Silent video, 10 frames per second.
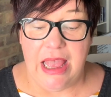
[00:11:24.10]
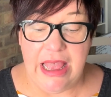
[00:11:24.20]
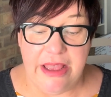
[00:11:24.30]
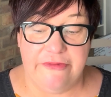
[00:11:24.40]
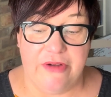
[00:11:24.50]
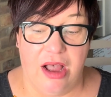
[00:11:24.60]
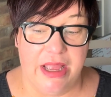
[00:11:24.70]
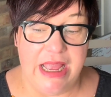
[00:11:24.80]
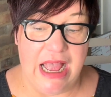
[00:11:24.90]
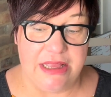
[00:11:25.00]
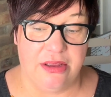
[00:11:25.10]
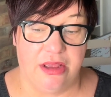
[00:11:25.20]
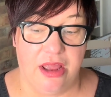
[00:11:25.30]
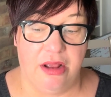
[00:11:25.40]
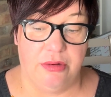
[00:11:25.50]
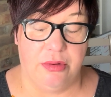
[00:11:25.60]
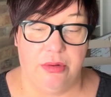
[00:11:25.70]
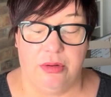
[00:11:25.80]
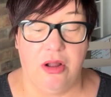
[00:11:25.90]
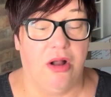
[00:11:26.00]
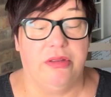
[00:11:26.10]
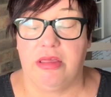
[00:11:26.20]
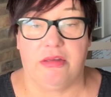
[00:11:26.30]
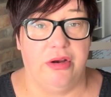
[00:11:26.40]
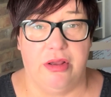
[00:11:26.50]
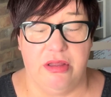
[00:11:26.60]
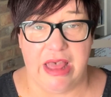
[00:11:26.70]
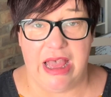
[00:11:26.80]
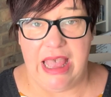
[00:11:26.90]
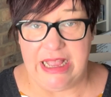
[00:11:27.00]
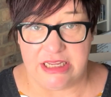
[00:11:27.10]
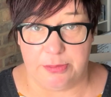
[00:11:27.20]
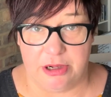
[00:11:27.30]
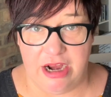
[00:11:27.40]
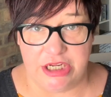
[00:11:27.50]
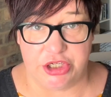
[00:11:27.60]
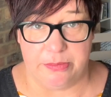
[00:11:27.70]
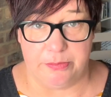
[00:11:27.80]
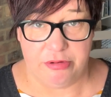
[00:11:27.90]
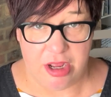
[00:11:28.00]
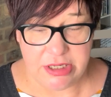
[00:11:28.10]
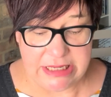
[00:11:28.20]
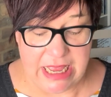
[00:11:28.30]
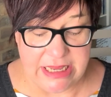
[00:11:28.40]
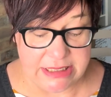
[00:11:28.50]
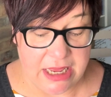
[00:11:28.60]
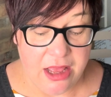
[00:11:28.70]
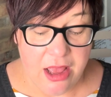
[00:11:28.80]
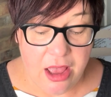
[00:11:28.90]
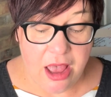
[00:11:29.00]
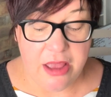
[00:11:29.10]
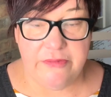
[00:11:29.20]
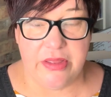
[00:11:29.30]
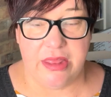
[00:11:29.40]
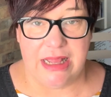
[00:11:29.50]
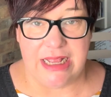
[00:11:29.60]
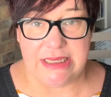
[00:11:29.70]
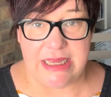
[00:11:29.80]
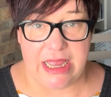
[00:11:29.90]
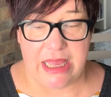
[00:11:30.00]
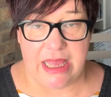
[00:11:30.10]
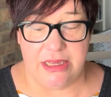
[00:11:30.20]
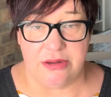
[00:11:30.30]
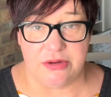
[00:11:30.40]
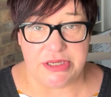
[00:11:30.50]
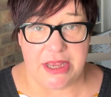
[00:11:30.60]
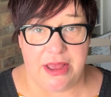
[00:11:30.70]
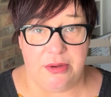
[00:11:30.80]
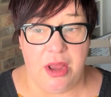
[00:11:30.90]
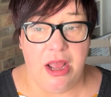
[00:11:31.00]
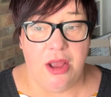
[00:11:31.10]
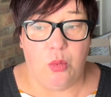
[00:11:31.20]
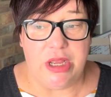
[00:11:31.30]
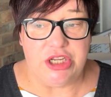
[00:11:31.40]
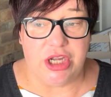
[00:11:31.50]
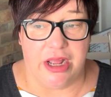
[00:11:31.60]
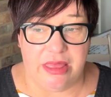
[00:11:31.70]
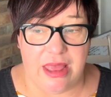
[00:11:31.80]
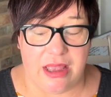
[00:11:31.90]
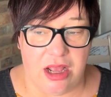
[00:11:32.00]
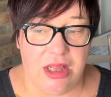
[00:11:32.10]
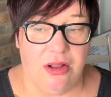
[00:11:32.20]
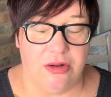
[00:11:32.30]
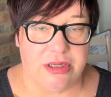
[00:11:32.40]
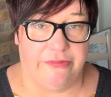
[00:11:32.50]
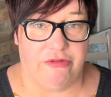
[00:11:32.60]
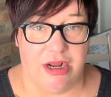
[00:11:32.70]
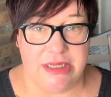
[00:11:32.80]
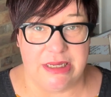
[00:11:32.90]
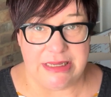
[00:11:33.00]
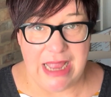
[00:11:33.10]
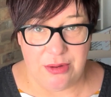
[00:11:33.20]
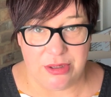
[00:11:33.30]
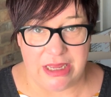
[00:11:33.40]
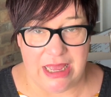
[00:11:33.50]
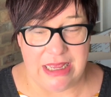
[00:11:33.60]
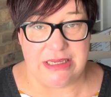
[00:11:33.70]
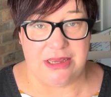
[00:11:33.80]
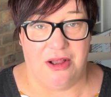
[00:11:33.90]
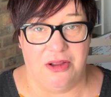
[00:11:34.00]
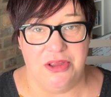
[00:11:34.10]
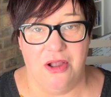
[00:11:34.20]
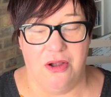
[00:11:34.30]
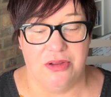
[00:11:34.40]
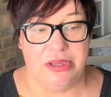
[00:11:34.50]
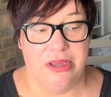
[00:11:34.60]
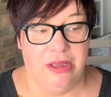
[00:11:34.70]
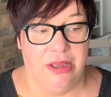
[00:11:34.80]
if I hadn't gone through that exploration process over the last decade or so, which I think a lot of writers nowadays are not